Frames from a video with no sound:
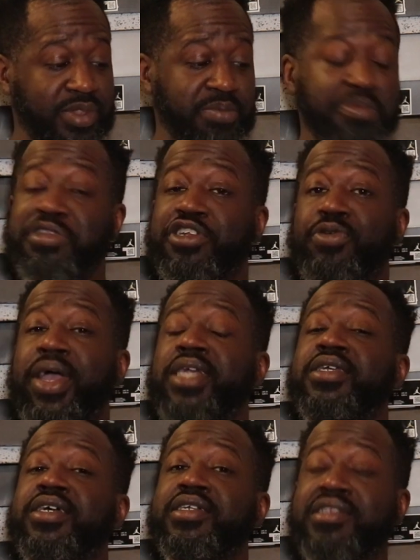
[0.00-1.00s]
Which is
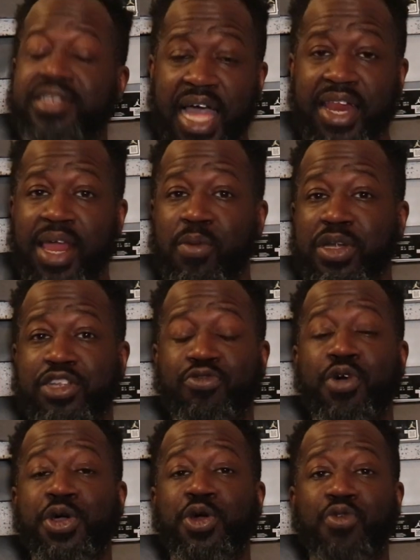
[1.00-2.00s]
crazy because Saturday was the
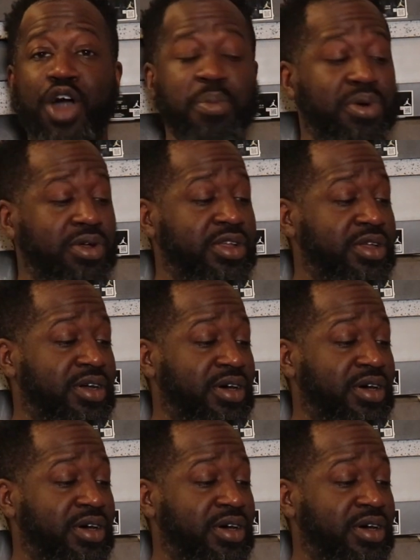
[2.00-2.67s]
Royal Rumble.